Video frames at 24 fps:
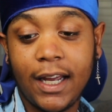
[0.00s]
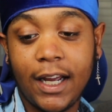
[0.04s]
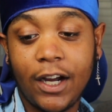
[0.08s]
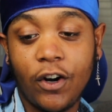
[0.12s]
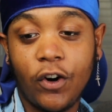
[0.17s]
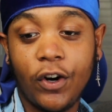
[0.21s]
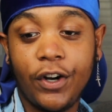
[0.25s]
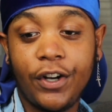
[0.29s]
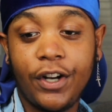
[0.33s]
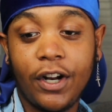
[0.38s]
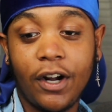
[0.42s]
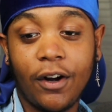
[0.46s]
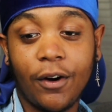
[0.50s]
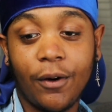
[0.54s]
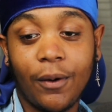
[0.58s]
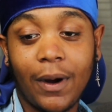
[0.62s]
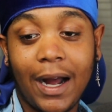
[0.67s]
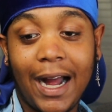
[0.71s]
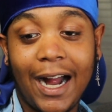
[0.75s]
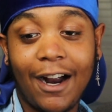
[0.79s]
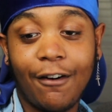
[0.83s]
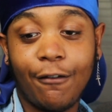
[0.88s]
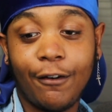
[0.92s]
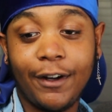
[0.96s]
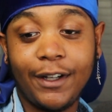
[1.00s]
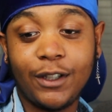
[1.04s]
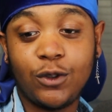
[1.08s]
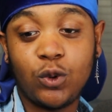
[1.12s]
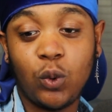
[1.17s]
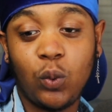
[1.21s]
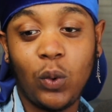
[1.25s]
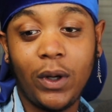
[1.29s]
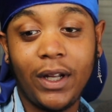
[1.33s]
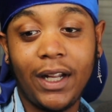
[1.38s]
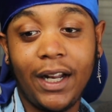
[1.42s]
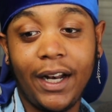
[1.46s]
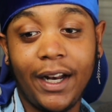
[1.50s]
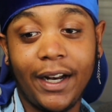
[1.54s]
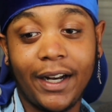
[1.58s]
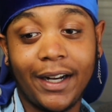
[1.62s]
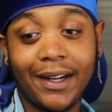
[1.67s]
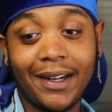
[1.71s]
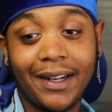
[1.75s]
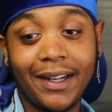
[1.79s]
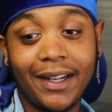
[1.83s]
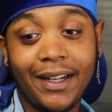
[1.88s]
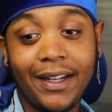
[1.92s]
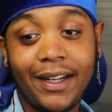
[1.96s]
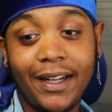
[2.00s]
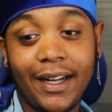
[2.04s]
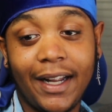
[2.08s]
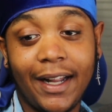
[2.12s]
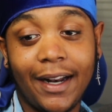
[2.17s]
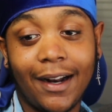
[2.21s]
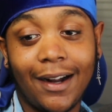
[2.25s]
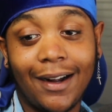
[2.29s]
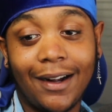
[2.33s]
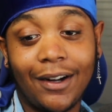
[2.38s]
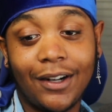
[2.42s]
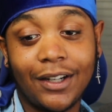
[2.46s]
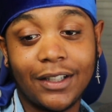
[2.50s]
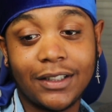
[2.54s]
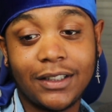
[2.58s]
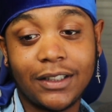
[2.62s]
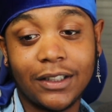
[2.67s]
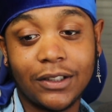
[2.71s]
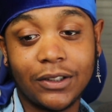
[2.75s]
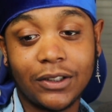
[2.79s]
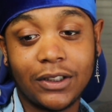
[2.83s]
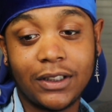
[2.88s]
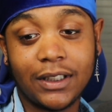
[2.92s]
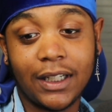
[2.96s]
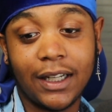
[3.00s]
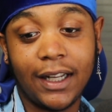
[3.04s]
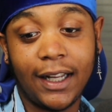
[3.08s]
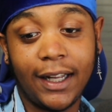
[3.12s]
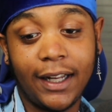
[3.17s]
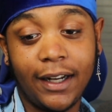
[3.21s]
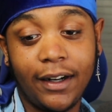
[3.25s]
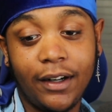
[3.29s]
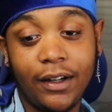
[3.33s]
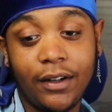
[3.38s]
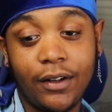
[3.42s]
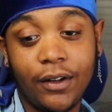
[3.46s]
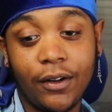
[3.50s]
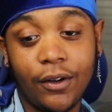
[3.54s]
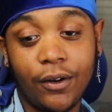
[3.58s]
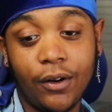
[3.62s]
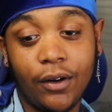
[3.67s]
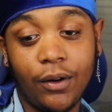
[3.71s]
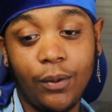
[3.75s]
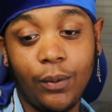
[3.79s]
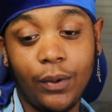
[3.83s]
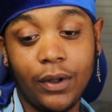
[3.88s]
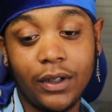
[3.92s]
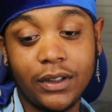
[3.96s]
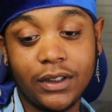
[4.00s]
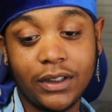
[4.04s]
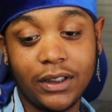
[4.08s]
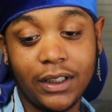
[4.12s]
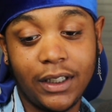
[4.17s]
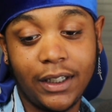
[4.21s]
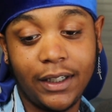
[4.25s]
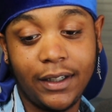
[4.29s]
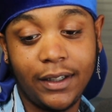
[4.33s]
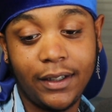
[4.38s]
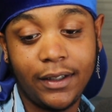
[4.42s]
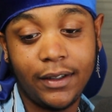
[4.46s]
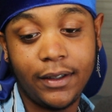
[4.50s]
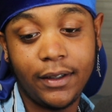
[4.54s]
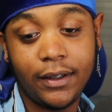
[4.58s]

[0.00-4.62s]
Or no, I retweeted it, and I also said, hold on, where is it at?